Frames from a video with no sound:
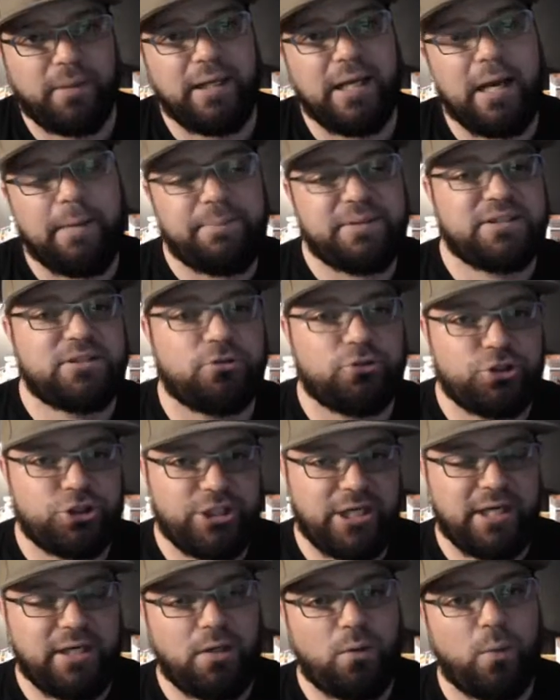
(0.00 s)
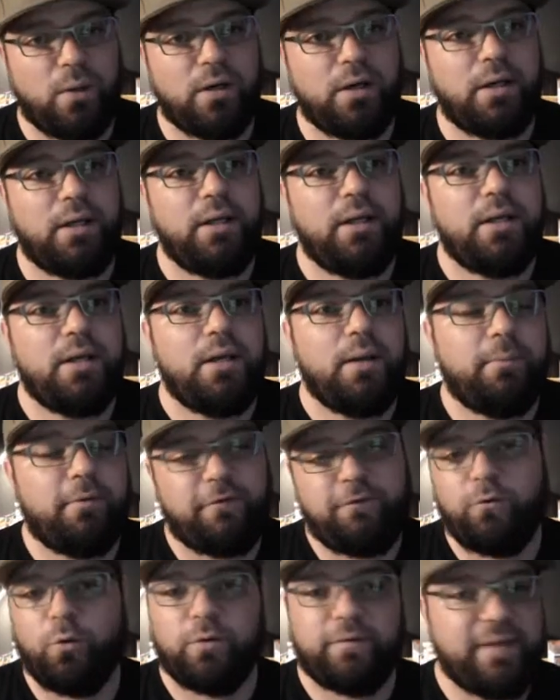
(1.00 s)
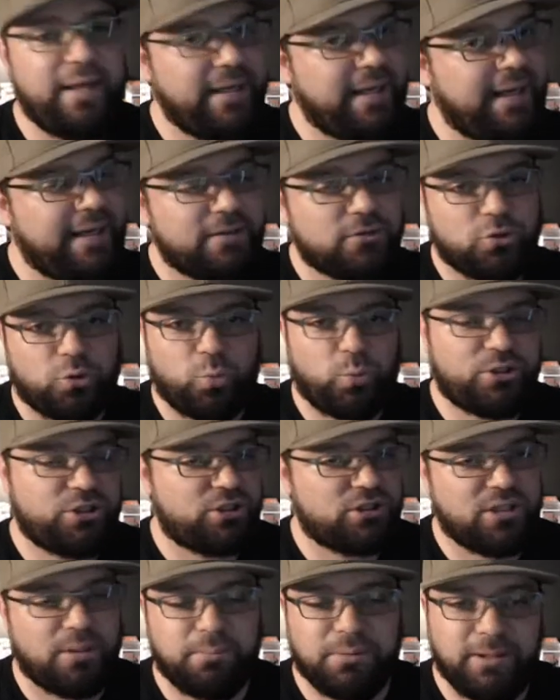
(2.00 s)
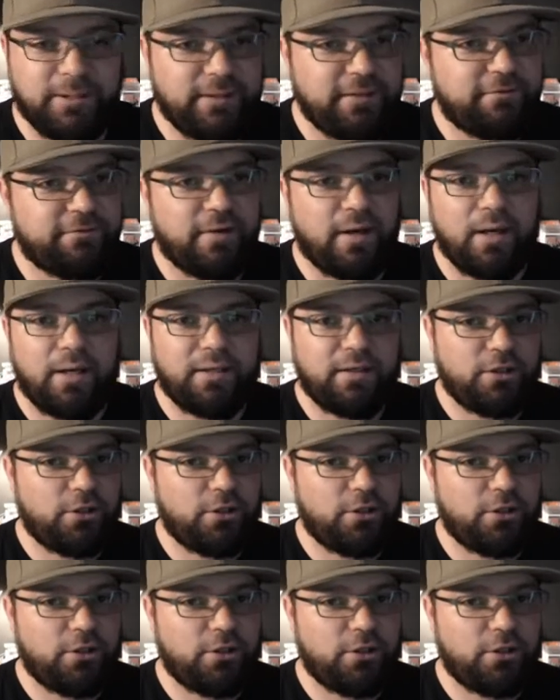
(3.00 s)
me up until January before they canceled, which is completely fine.